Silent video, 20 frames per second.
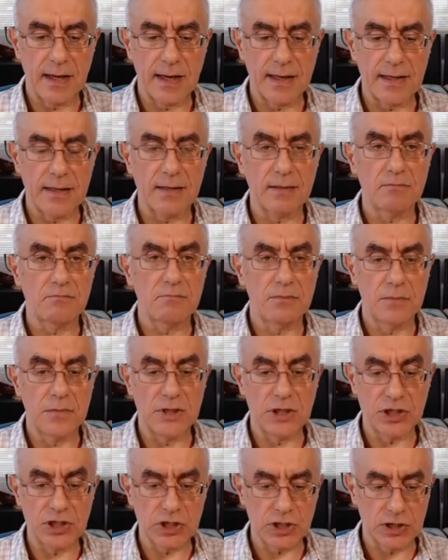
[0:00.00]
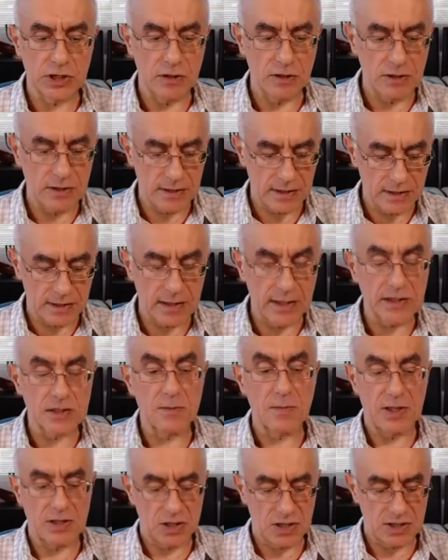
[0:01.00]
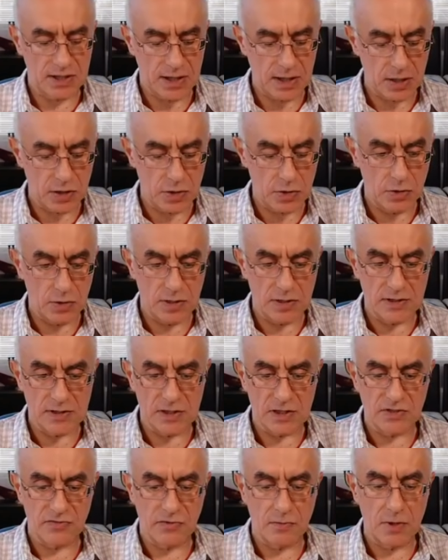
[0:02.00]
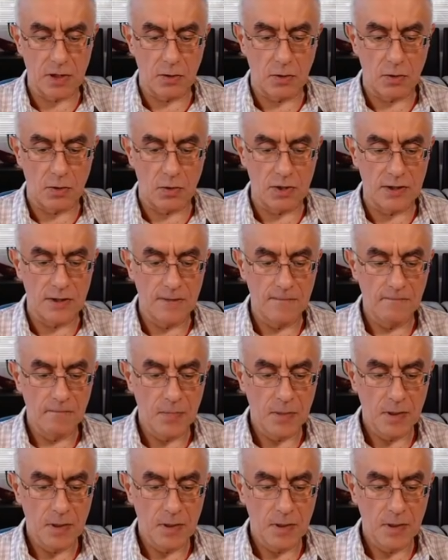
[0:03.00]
I discerned it as much as I could. Is this from the Lord?